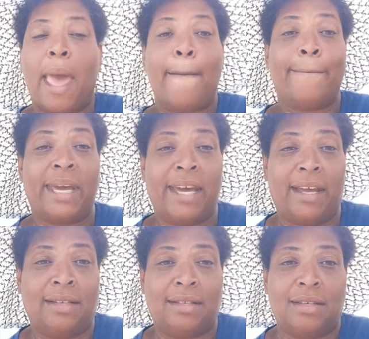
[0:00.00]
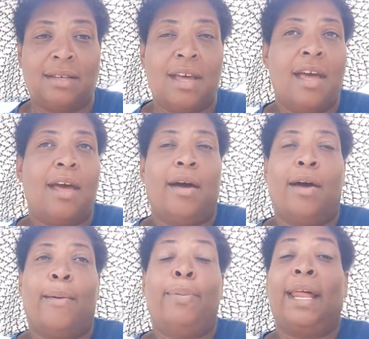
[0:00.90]
Beans.
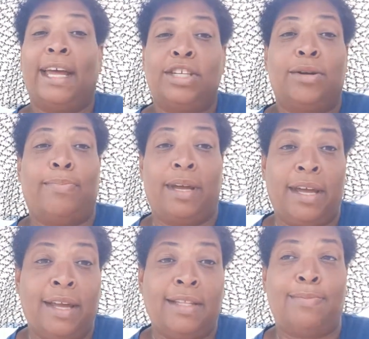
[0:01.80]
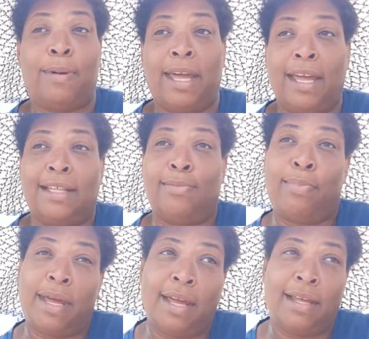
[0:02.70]
Plant your beans, beans,
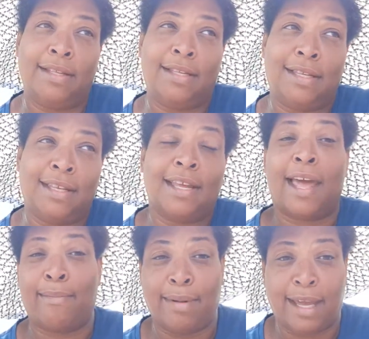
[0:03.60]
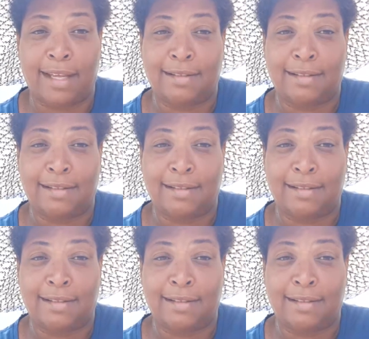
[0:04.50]
beans, and beans.